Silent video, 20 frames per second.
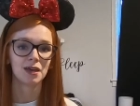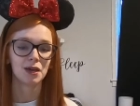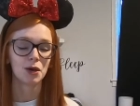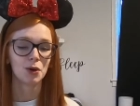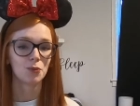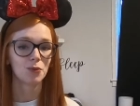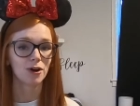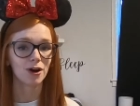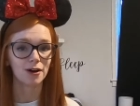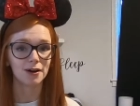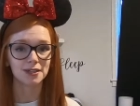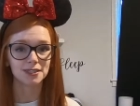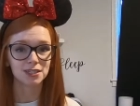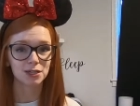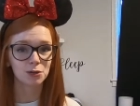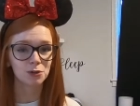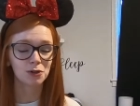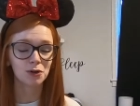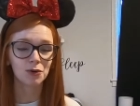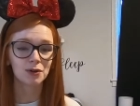We're
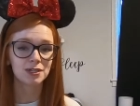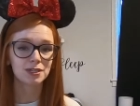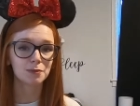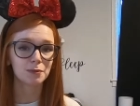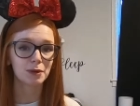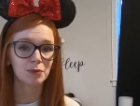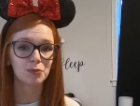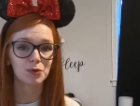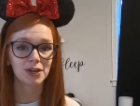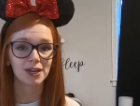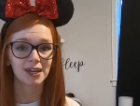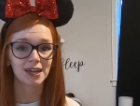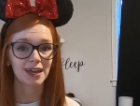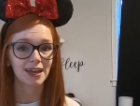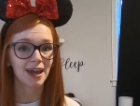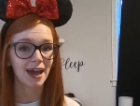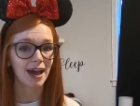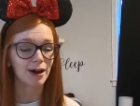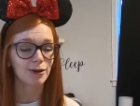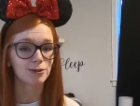also going to be
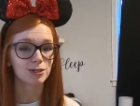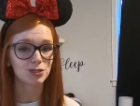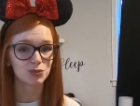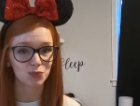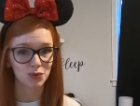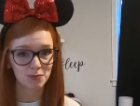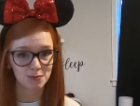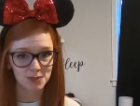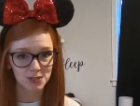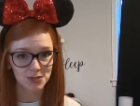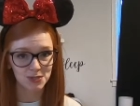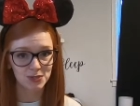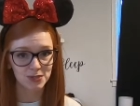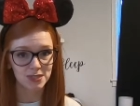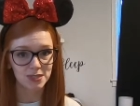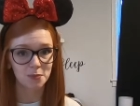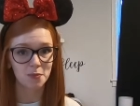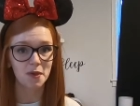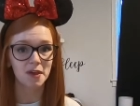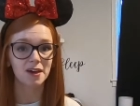bringing our
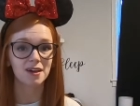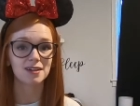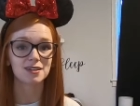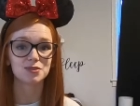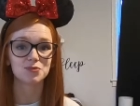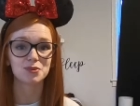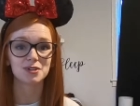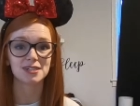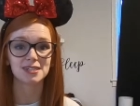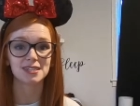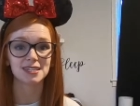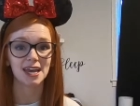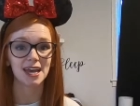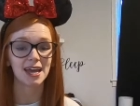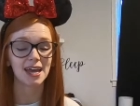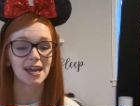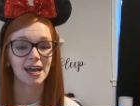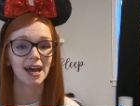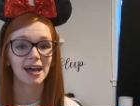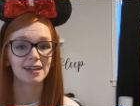swimsuits because we're
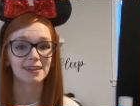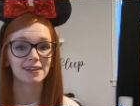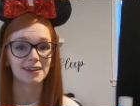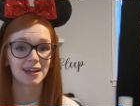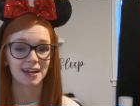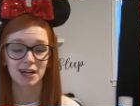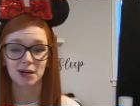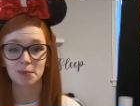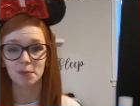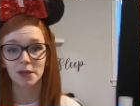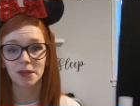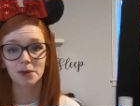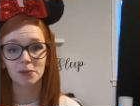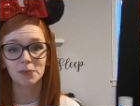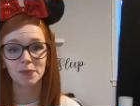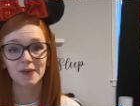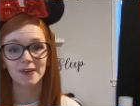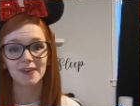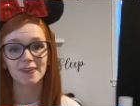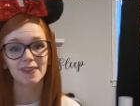staying at an
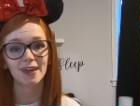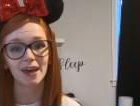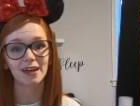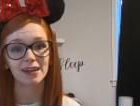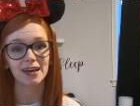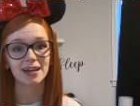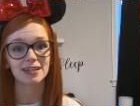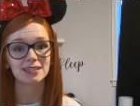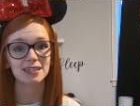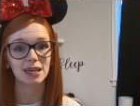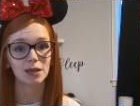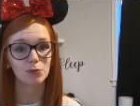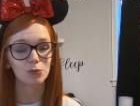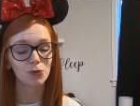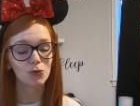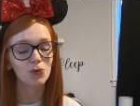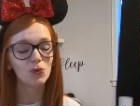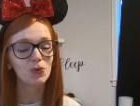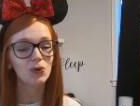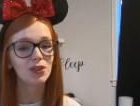Airbnb that has a
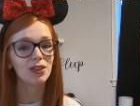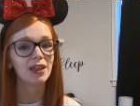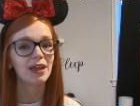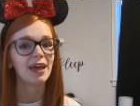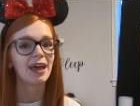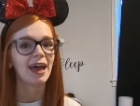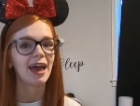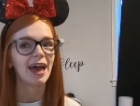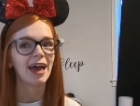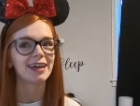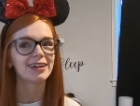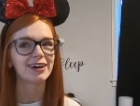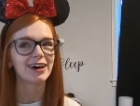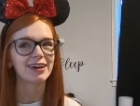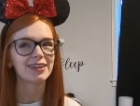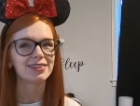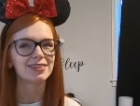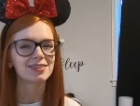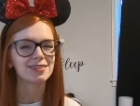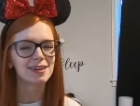pool, and
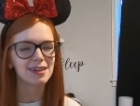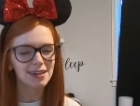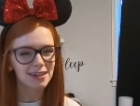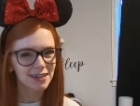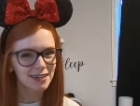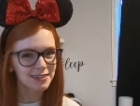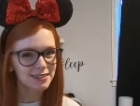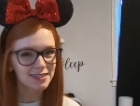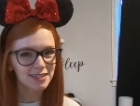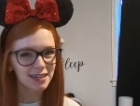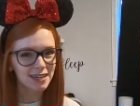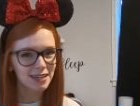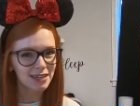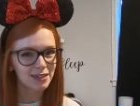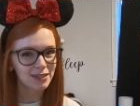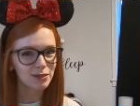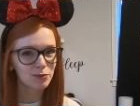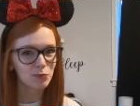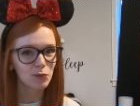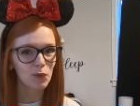I think it's a
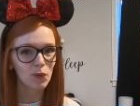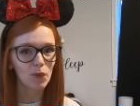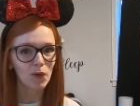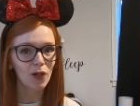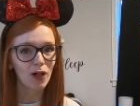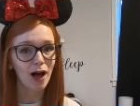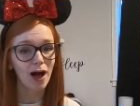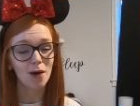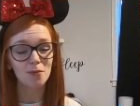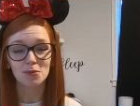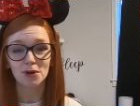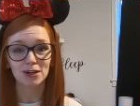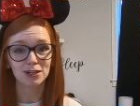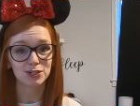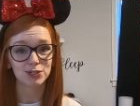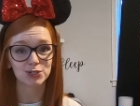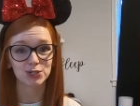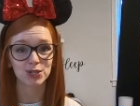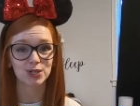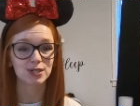heated pool, I'm not
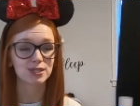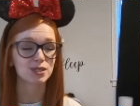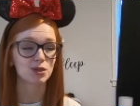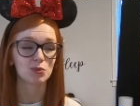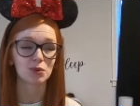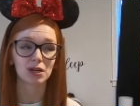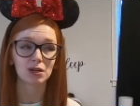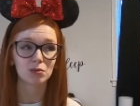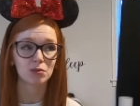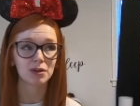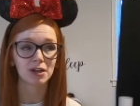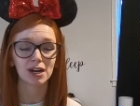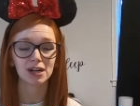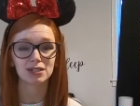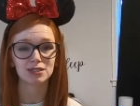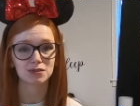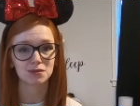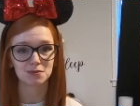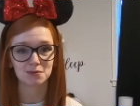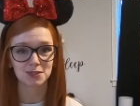sure, so we're gonna bring our
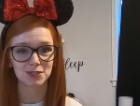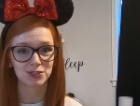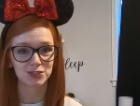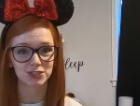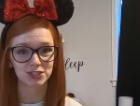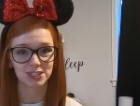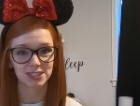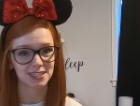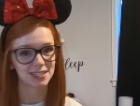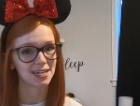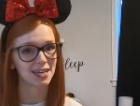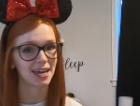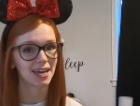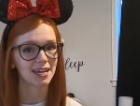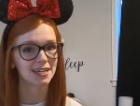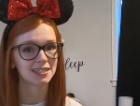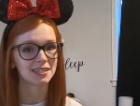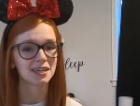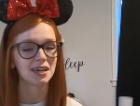swimsuits just in case